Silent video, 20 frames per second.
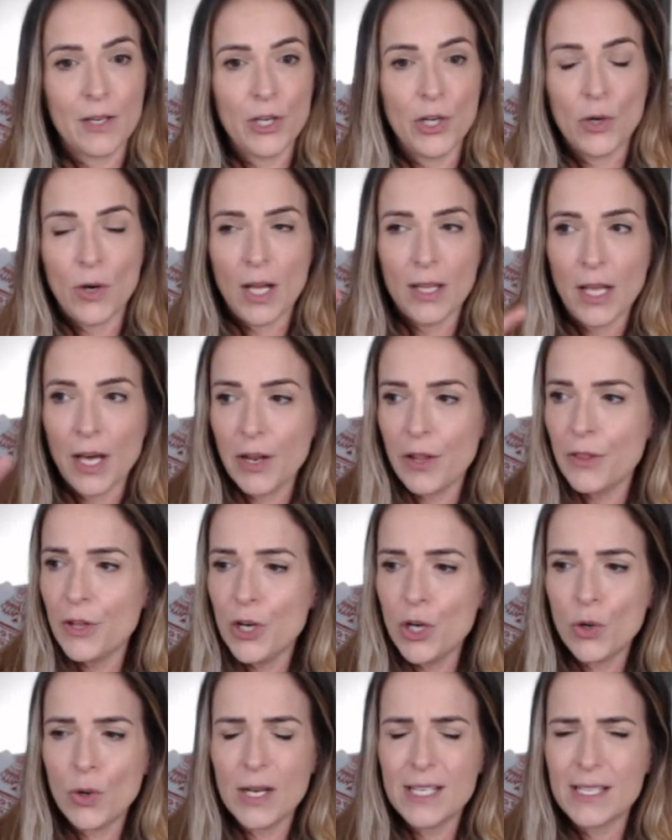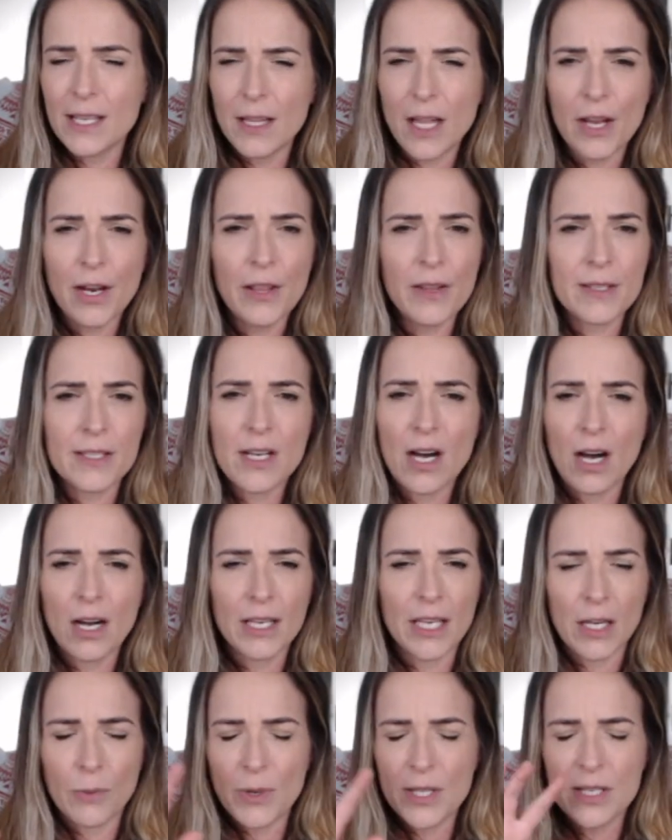a lot of the noise, a lot of the
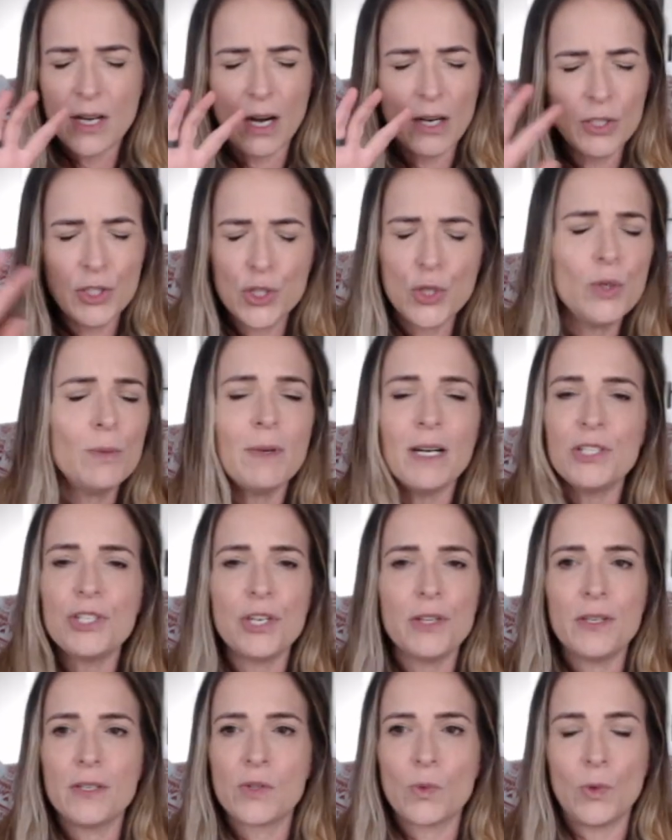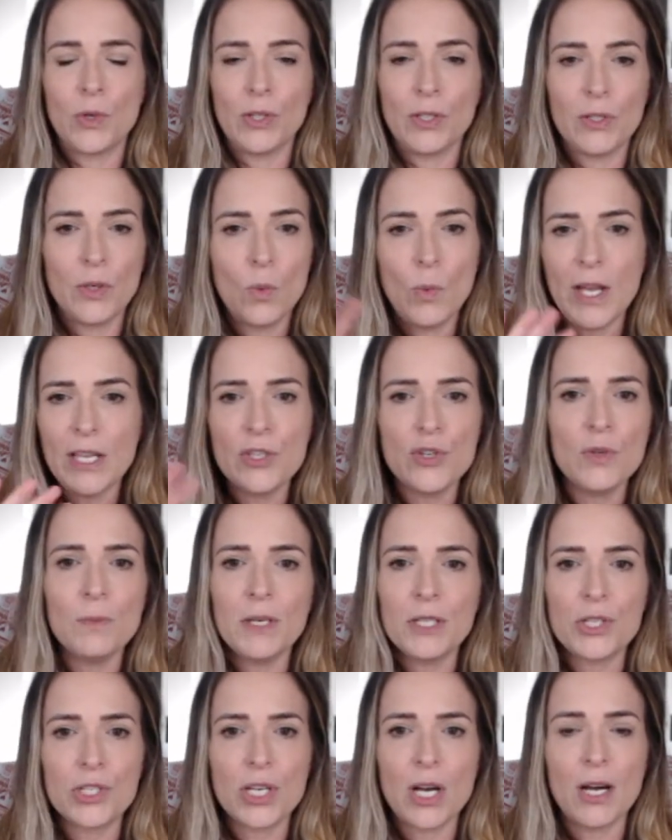talking, we talk too much in this world, way too
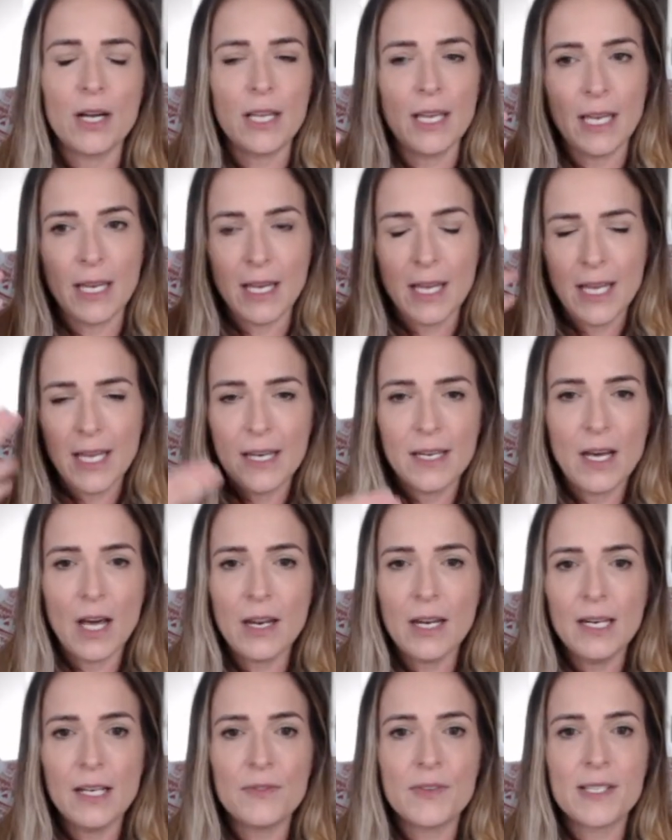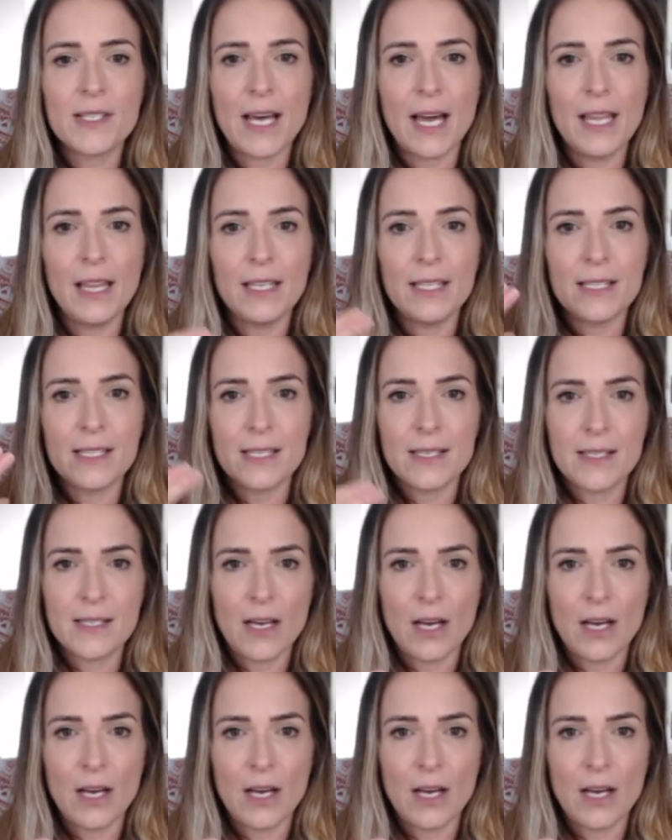much talking, not enough silence and